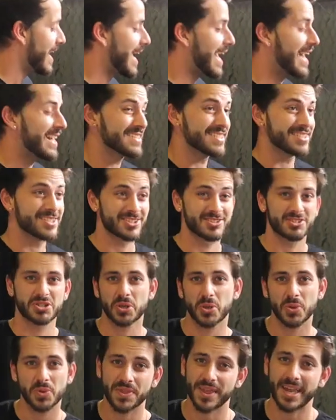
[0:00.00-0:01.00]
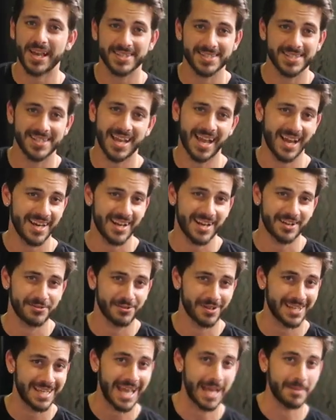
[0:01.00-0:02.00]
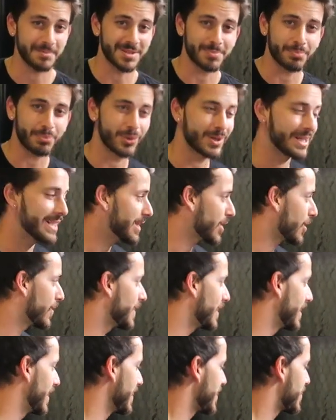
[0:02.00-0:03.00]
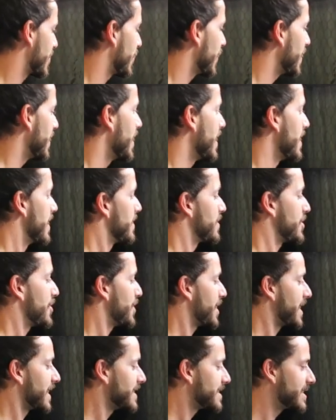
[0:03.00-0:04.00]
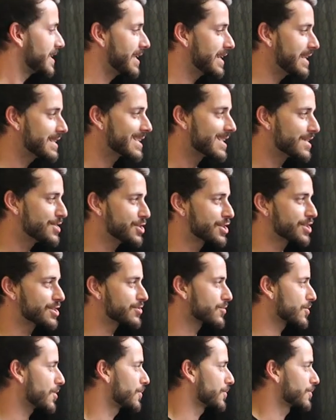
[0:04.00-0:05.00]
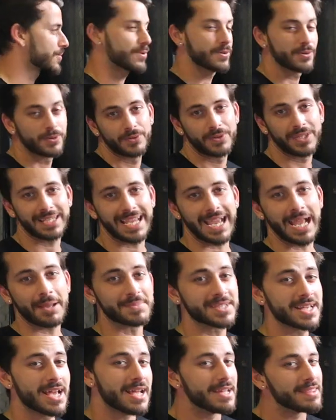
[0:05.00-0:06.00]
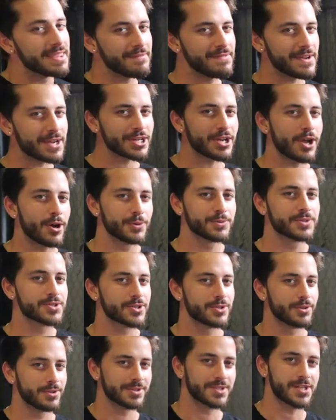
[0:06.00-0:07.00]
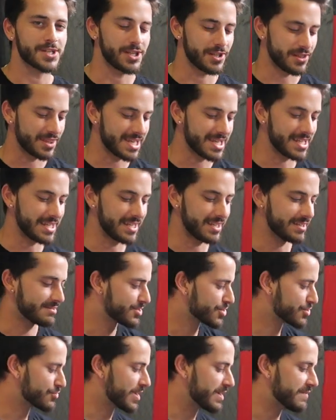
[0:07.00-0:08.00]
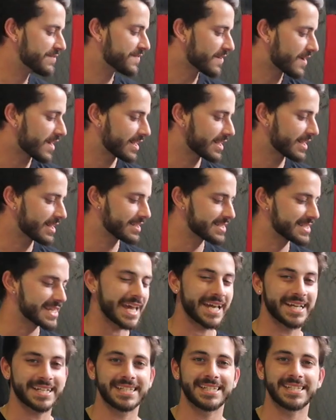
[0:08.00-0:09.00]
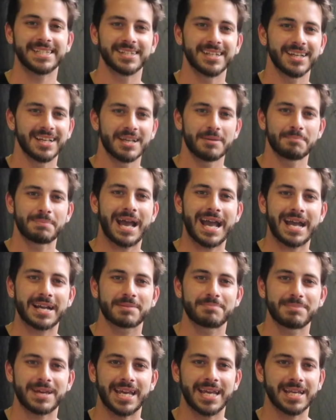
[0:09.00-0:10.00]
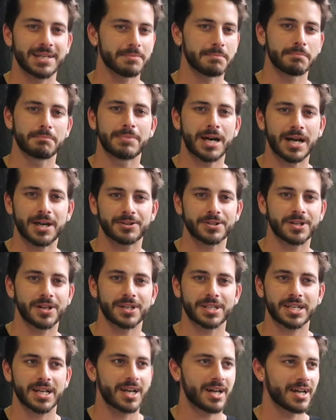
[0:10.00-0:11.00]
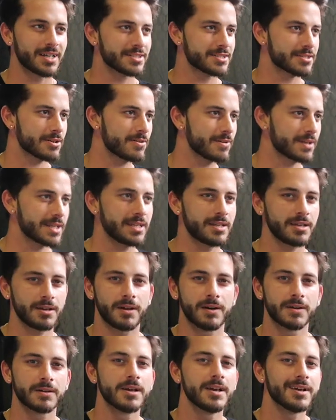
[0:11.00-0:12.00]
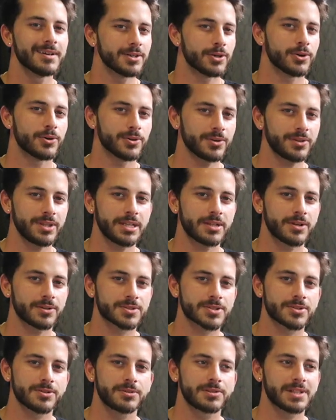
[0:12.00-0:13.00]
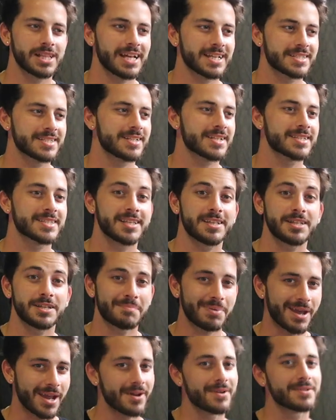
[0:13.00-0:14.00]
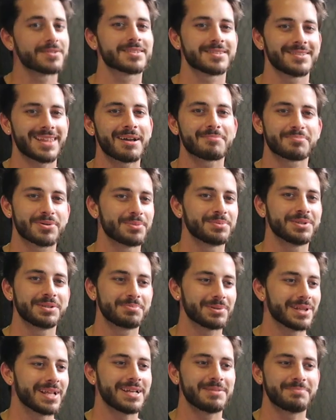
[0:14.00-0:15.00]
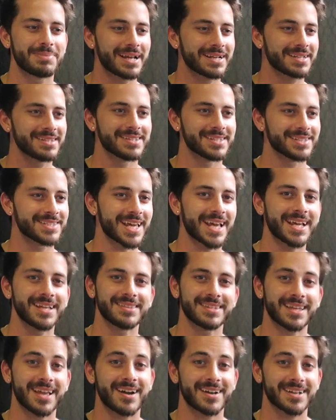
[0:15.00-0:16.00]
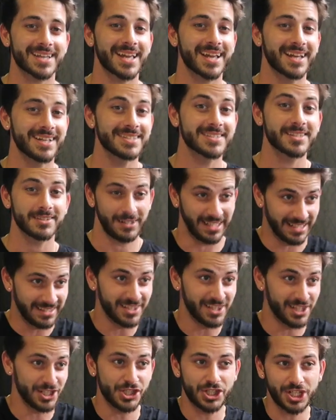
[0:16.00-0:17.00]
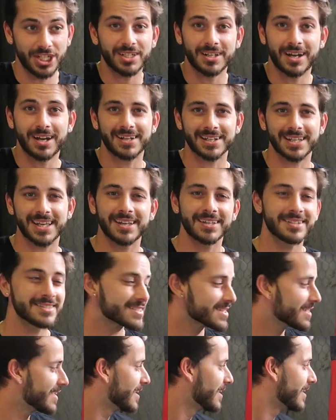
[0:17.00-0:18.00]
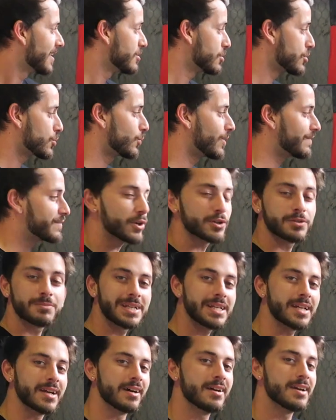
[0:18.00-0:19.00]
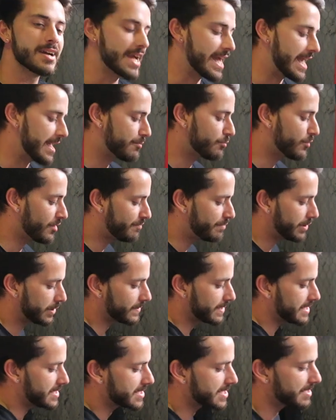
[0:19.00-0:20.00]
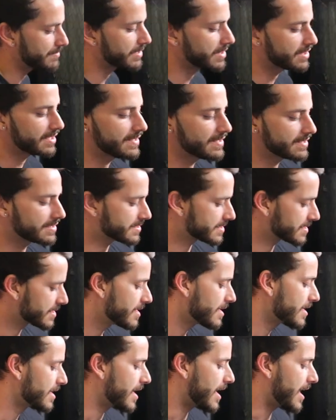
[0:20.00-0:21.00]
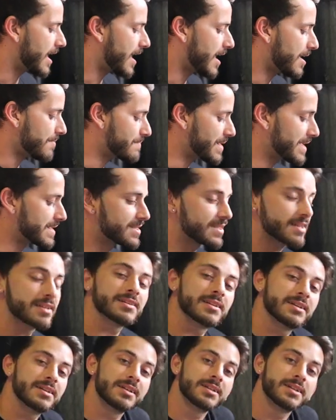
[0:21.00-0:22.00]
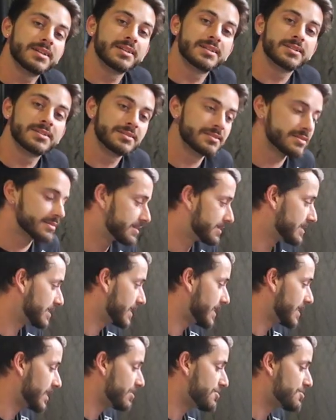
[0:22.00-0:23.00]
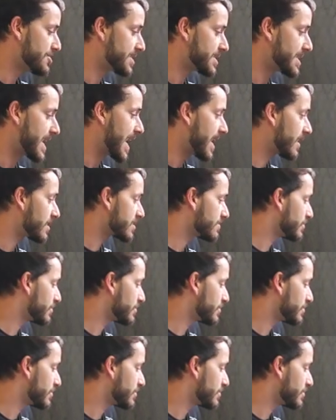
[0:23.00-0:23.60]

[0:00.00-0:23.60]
has two thousand eight hundred games preloaded into it. So you can sit here and you can scroll through all the games. They're very old school, so you're thinking Street Fighter, Tekken, Pac-Man, Mario Kart, Donkey Kong, all the old school classics that your parents and that probably played back in the day in the arcades, like the legit arcades. We've got them here, and we've built these type of things, um, basically, just to house